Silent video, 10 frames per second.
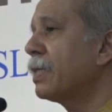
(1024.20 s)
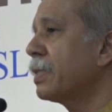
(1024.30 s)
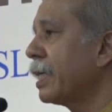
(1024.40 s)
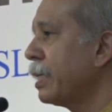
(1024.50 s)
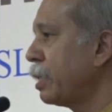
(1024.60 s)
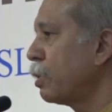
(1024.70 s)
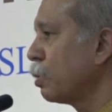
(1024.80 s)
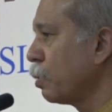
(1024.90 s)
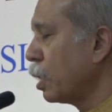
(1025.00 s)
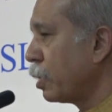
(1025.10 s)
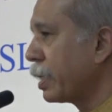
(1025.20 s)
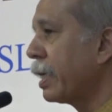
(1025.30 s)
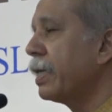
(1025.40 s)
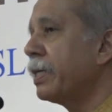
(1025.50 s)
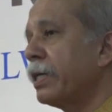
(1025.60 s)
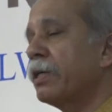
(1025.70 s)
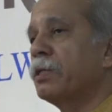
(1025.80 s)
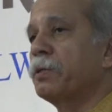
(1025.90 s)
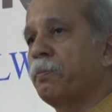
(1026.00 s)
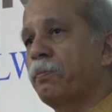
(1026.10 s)
has a right to trial and
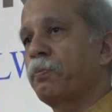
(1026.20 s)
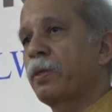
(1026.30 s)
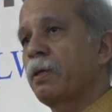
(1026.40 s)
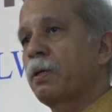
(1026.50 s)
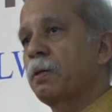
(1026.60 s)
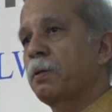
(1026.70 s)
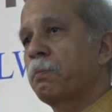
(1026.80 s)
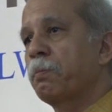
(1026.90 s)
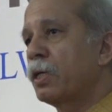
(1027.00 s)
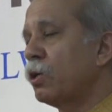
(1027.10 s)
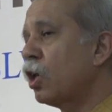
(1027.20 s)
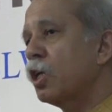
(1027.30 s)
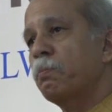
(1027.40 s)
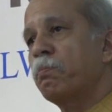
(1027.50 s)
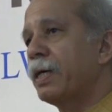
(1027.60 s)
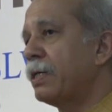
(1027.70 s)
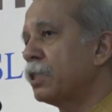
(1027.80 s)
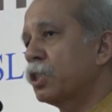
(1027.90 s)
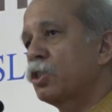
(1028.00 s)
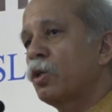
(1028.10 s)
error, but not by
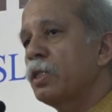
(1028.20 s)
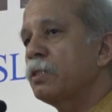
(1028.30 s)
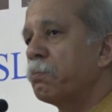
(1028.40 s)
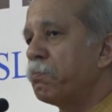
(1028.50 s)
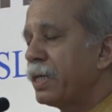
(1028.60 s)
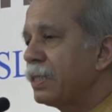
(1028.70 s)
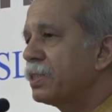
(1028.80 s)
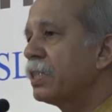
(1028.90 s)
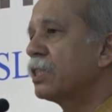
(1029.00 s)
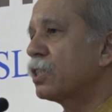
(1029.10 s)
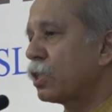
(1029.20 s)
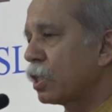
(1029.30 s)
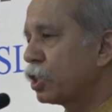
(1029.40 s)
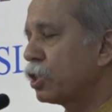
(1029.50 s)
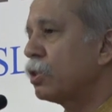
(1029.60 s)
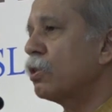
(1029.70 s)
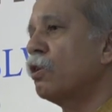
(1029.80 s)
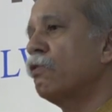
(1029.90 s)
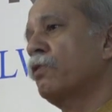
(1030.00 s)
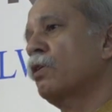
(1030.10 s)
destroying the basic structure
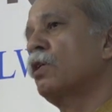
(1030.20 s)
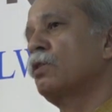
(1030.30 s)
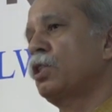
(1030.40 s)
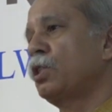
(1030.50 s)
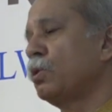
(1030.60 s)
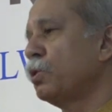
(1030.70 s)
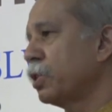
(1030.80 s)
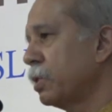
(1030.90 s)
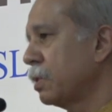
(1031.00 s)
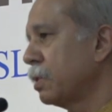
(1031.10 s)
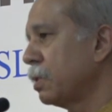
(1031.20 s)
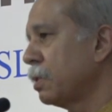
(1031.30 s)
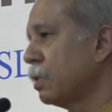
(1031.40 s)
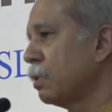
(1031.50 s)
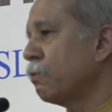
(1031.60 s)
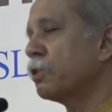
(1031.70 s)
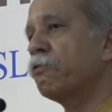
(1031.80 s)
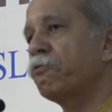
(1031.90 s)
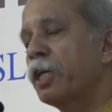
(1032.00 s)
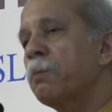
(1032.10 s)
of the Constitution. But
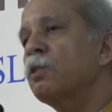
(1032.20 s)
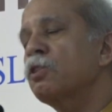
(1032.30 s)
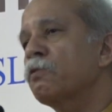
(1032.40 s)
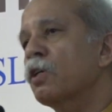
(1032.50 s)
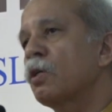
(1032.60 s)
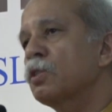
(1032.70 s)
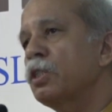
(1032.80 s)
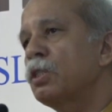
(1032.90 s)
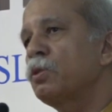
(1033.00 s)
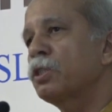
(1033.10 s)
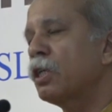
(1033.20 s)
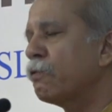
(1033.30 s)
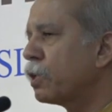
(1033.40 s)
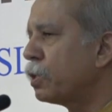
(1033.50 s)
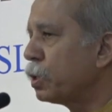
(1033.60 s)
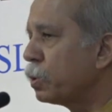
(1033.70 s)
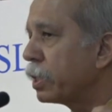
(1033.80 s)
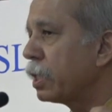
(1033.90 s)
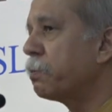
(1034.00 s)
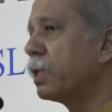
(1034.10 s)
the framers of the Constitution, after due
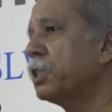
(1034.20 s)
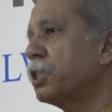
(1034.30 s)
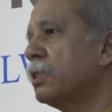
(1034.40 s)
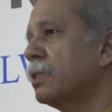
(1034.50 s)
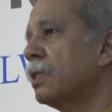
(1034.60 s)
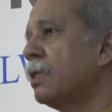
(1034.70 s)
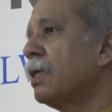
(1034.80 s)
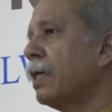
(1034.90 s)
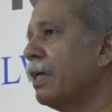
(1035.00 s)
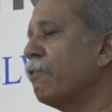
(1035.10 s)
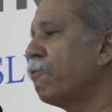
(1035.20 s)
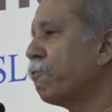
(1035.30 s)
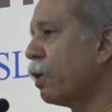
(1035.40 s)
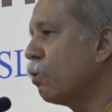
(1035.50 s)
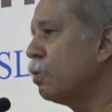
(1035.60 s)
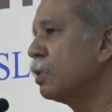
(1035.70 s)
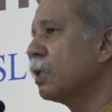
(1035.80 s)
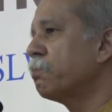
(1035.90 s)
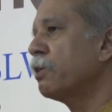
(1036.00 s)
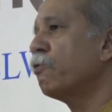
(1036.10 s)
deliberations, have found
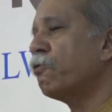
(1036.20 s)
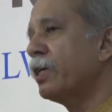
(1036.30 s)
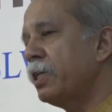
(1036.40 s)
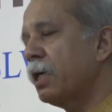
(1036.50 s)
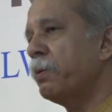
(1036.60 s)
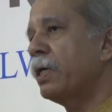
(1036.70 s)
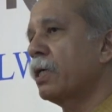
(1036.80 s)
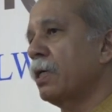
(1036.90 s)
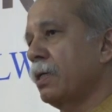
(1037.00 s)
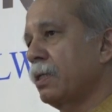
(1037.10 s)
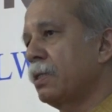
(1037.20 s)
something fundamental